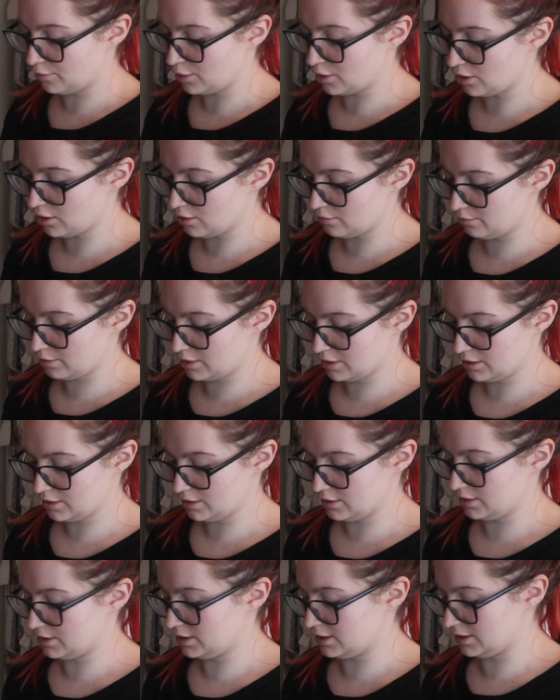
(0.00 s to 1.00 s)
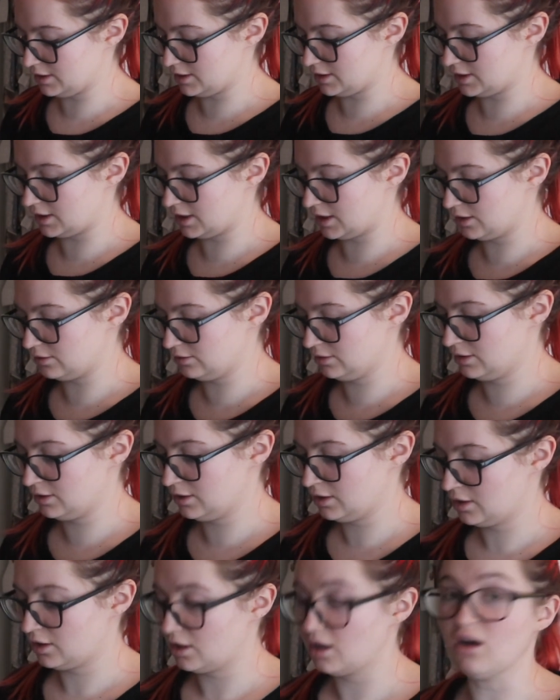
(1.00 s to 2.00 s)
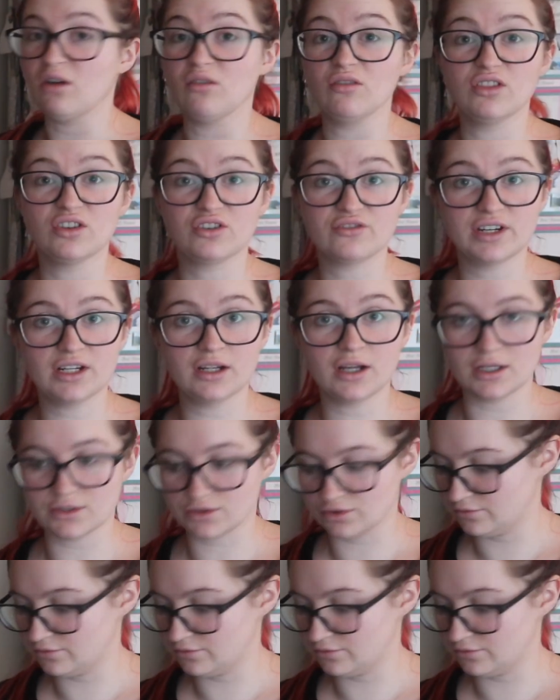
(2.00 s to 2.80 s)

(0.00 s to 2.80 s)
Pop the lid down. Oh, the green light's